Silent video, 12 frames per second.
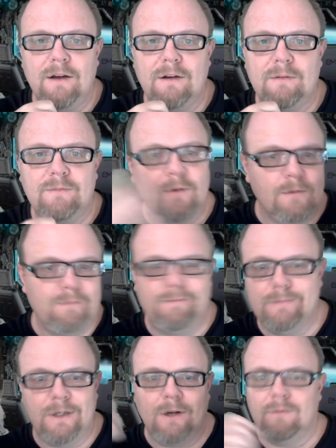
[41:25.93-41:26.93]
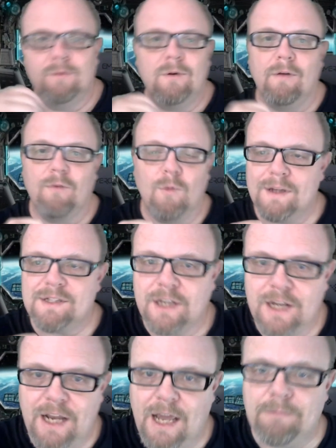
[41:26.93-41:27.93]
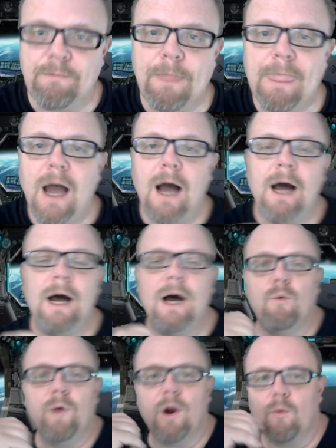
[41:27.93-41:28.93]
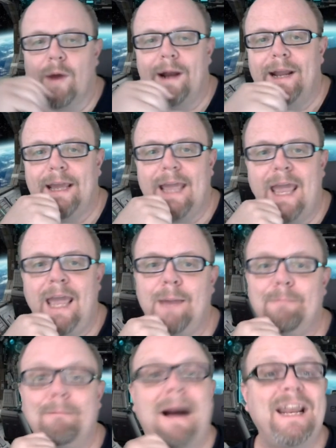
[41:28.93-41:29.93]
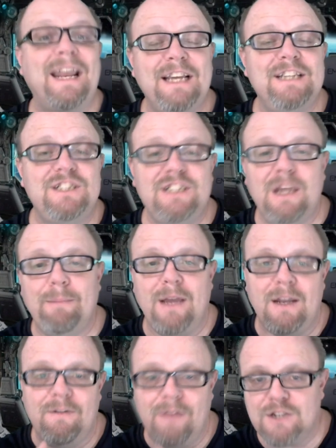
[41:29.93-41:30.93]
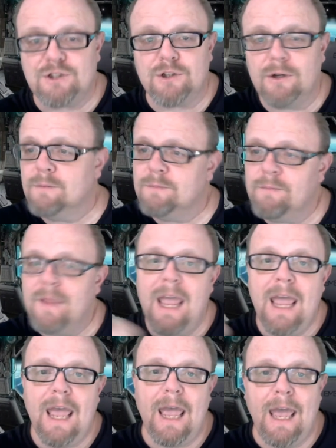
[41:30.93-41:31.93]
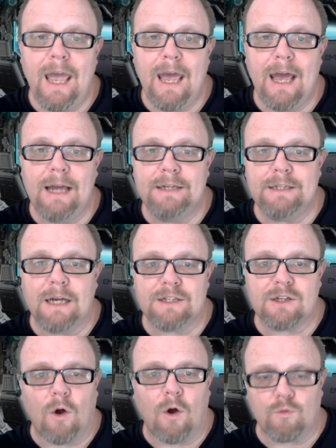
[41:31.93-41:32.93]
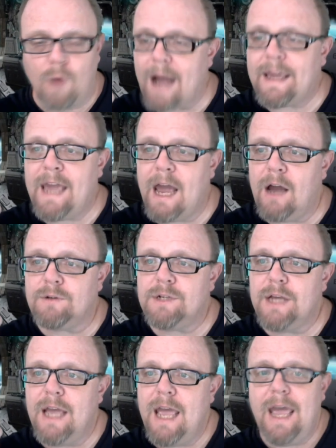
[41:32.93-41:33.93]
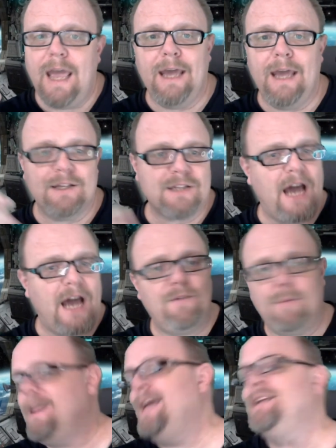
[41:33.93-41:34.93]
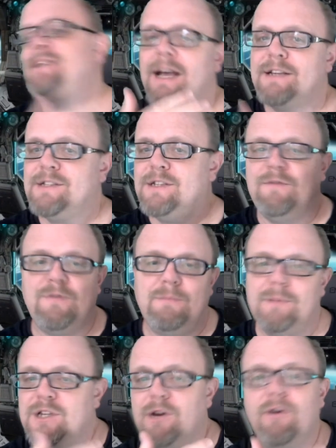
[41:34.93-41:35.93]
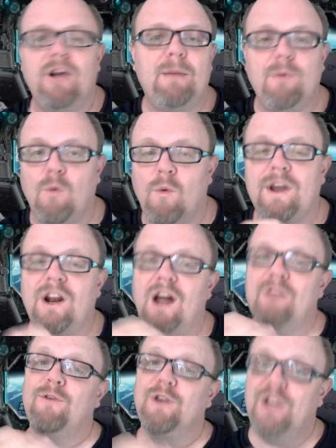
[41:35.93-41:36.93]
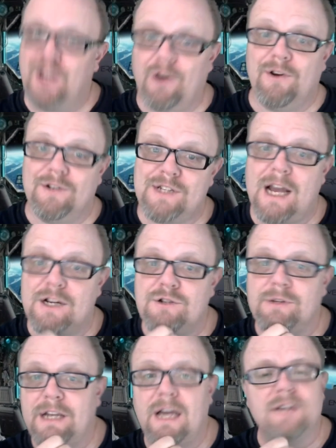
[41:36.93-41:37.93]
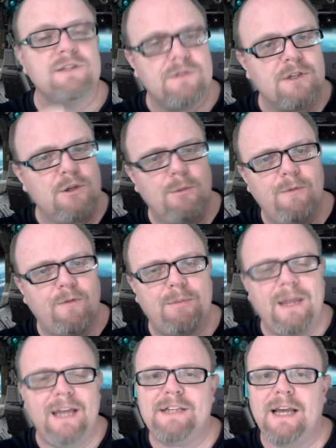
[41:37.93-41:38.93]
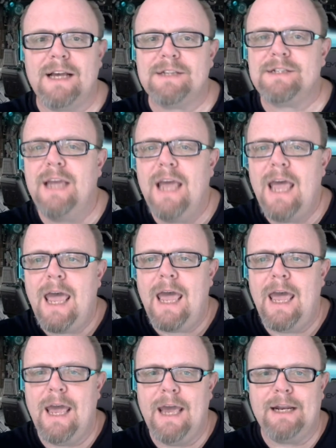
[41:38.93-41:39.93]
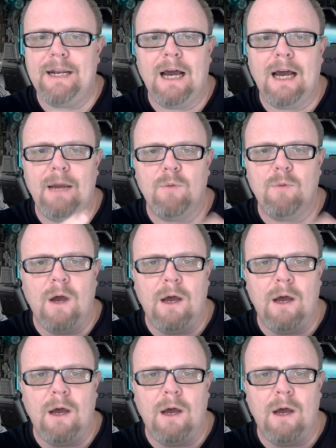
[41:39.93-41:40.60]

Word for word: for, you know, whoever wants to get in. We are running a mining ship adventure, and it's called Rockhound, and it's kind of a playtest of material I've been working on for years actually now. So it's a little bit of a playtest, and I'm,